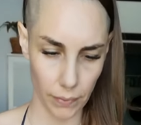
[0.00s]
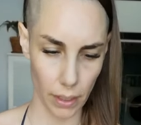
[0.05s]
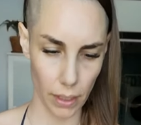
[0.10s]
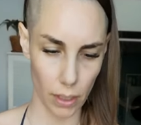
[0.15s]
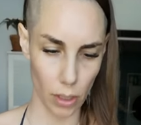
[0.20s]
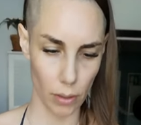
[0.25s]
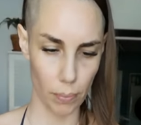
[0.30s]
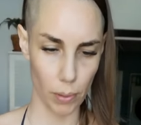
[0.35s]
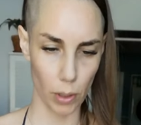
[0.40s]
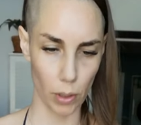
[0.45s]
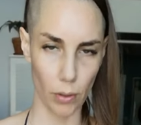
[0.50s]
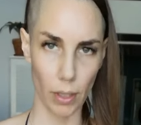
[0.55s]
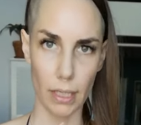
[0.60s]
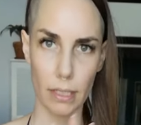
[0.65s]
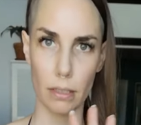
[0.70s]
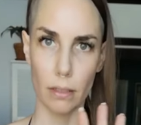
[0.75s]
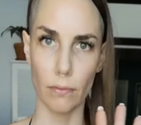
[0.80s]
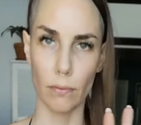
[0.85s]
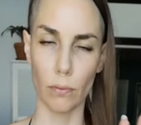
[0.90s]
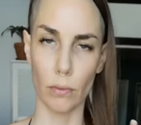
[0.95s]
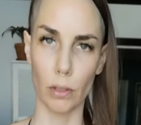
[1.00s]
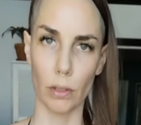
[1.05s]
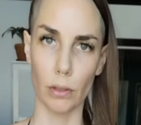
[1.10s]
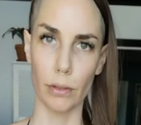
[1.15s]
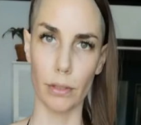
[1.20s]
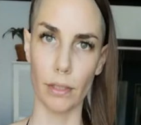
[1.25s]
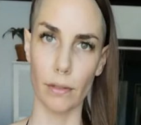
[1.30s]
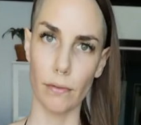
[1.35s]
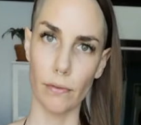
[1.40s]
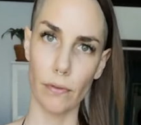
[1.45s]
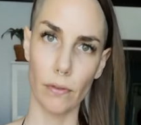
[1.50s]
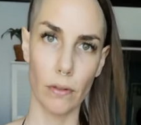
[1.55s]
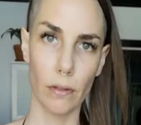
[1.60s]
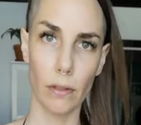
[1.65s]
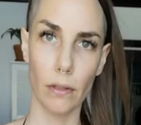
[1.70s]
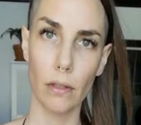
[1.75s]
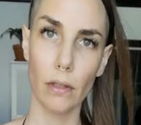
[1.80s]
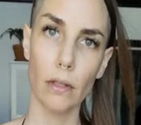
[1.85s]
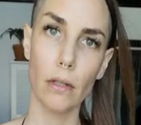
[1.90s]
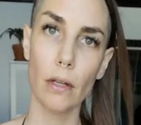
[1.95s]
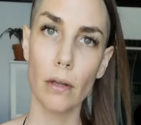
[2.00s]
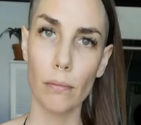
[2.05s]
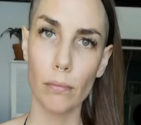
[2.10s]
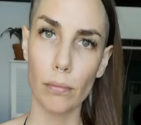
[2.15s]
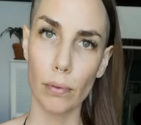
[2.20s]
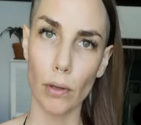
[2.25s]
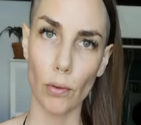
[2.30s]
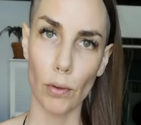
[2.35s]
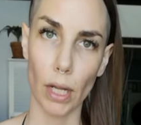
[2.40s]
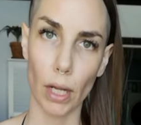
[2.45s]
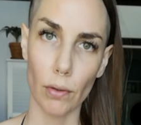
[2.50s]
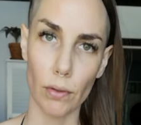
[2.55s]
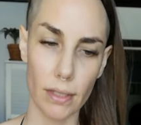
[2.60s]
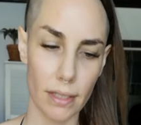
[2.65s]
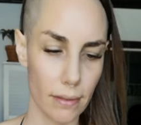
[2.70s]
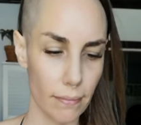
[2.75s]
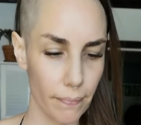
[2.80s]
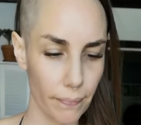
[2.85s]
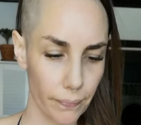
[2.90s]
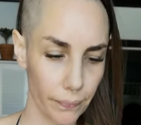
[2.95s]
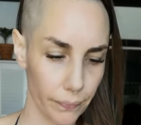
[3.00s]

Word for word: in our progressive world of pronouns.